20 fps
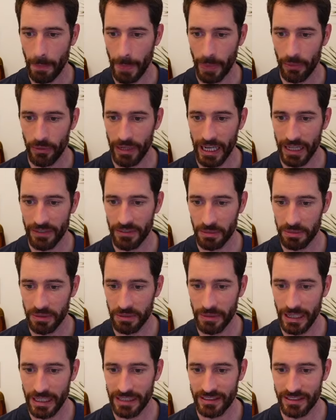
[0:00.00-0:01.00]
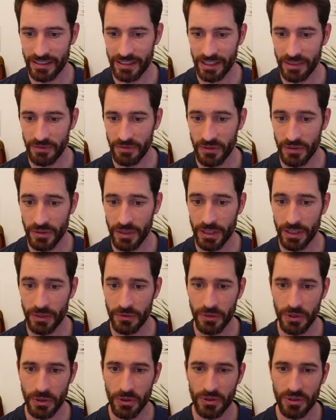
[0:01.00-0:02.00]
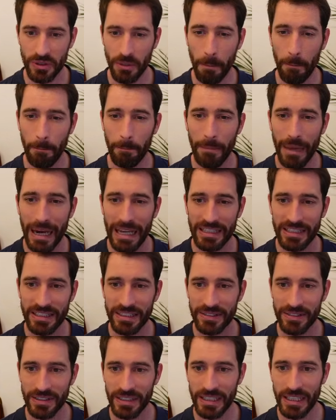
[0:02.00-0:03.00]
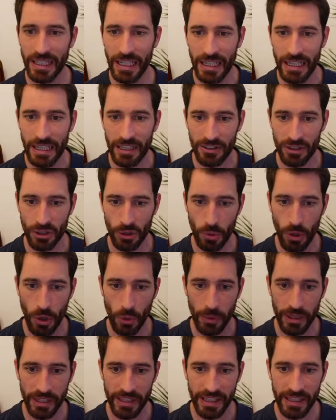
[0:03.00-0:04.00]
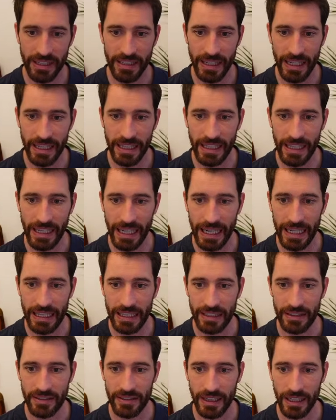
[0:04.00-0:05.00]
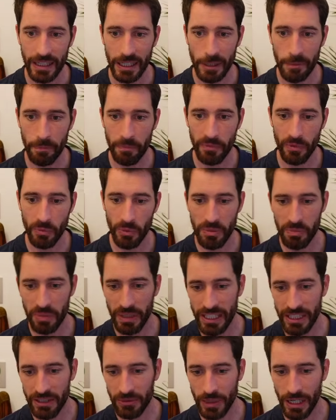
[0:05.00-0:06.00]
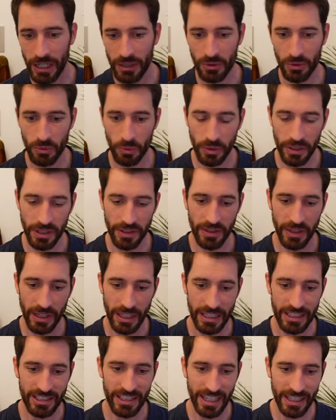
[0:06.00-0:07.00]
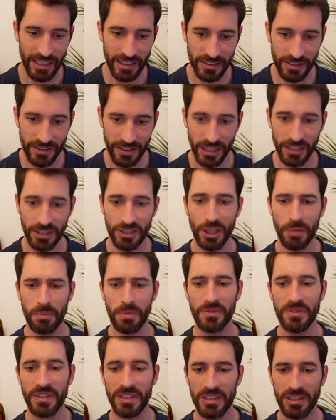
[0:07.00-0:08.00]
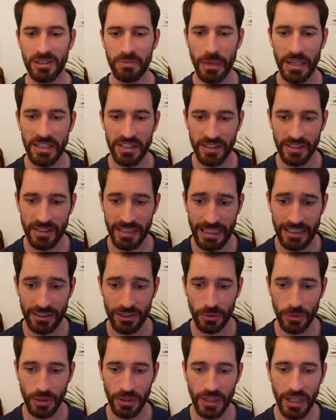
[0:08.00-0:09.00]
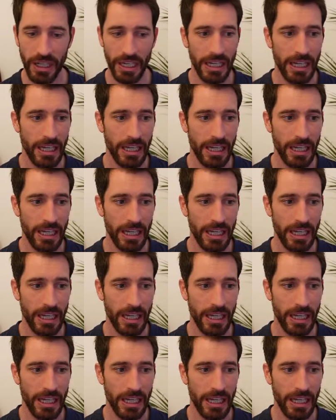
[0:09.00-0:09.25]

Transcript: We have optimized the diffuser massively. So what we did in the end, we played around with channels on top of the suspensions and so on.